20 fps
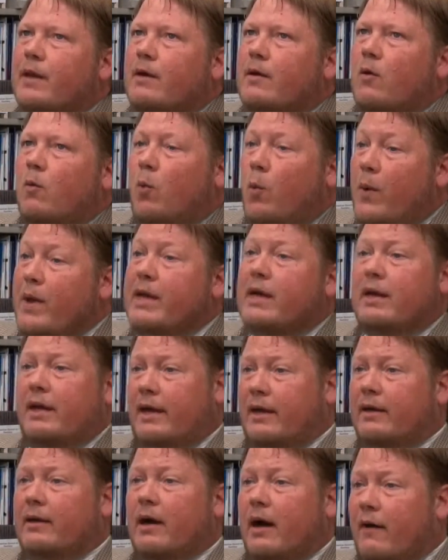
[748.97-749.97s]

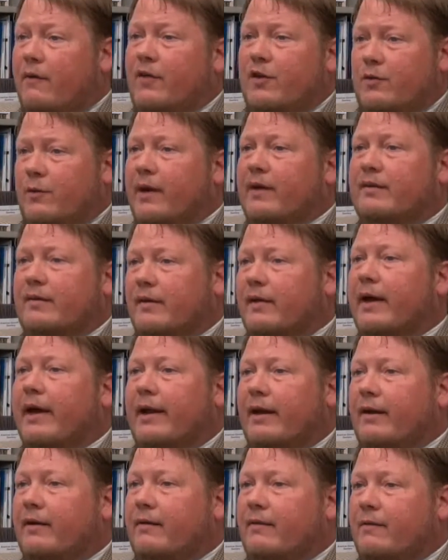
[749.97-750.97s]
weakening of the
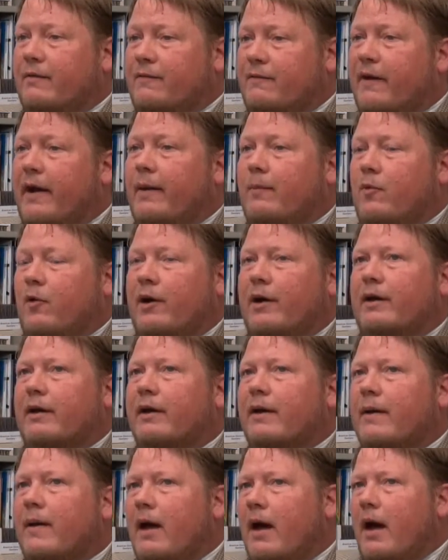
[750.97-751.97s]
transatlantic fabric.
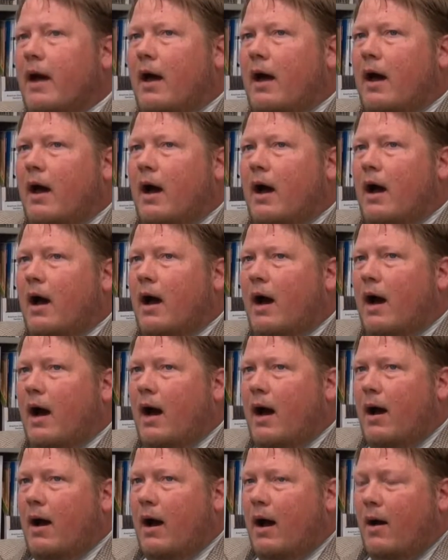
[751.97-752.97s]

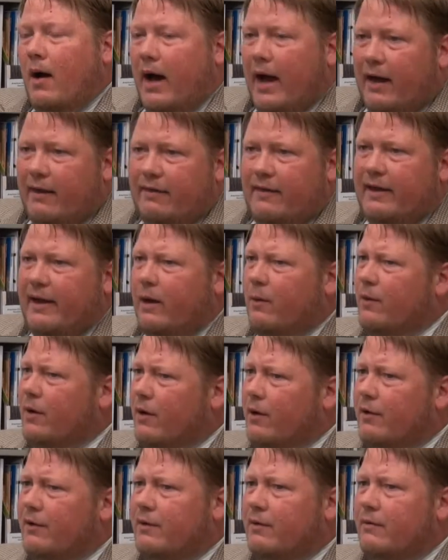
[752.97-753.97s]
I think I would
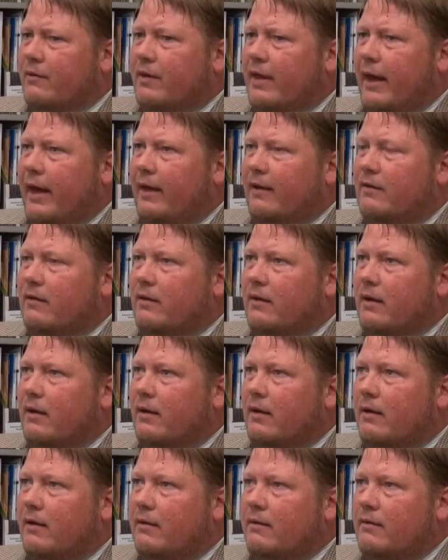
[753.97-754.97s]
argue that
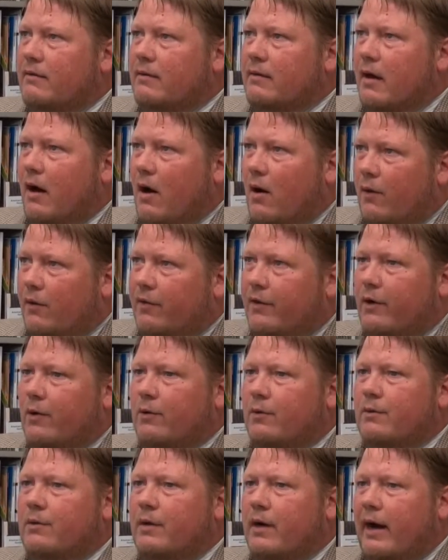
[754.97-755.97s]

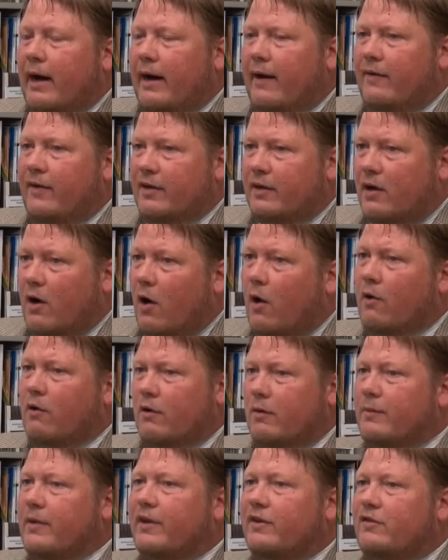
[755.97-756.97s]
although the
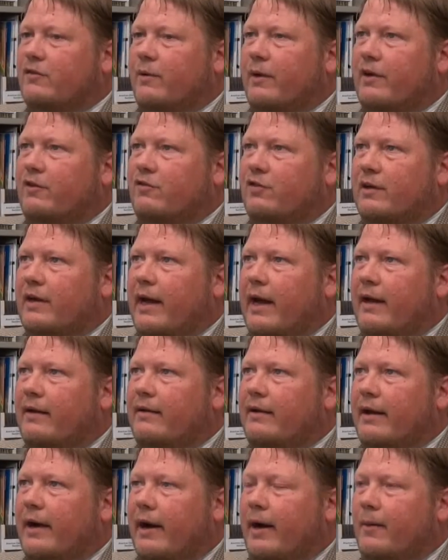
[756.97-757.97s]
Carter administration
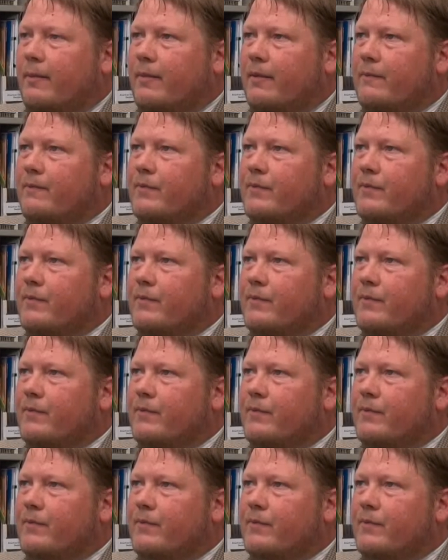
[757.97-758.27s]
ended up